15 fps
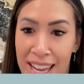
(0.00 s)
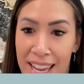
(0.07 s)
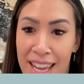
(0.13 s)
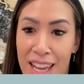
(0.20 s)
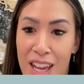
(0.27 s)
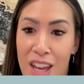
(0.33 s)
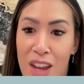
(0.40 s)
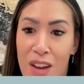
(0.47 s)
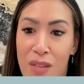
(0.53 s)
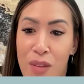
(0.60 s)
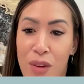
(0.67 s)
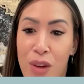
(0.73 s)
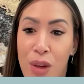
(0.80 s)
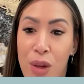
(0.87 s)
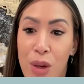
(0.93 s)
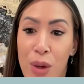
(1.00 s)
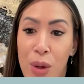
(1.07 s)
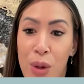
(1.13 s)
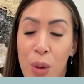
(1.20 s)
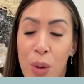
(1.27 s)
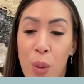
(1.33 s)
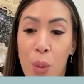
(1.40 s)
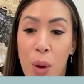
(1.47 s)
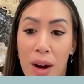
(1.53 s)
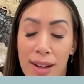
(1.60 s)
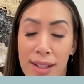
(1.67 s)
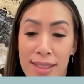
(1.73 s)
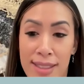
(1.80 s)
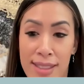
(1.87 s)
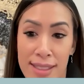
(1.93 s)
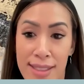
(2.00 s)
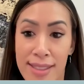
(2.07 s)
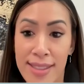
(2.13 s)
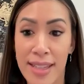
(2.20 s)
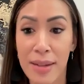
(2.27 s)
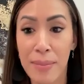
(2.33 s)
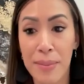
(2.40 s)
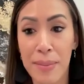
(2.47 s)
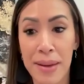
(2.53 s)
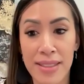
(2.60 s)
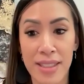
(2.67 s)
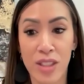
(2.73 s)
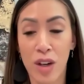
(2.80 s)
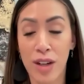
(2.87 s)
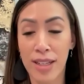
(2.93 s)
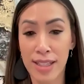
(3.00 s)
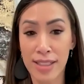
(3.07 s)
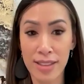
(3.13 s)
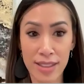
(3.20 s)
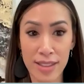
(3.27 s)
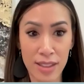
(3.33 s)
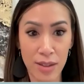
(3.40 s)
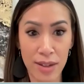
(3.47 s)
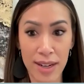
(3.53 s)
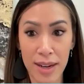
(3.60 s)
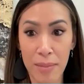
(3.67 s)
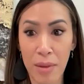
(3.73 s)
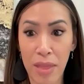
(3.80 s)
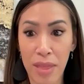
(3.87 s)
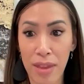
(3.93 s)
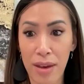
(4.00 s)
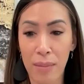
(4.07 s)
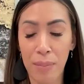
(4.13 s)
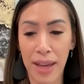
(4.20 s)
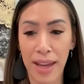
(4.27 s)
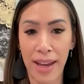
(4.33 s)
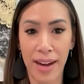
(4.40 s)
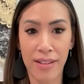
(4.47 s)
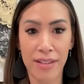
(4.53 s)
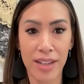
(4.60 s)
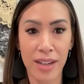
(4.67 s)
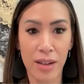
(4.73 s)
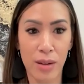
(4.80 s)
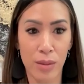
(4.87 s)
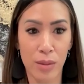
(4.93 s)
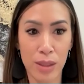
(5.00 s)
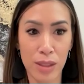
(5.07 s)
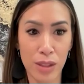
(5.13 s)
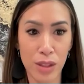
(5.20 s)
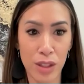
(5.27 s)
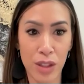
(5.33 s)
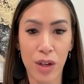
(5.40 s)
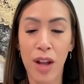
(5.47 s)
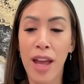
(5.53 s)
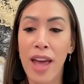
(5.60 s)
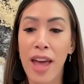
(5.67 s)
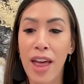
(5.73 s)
If you want to send him a message on Instagram, the Bay Area Realtor.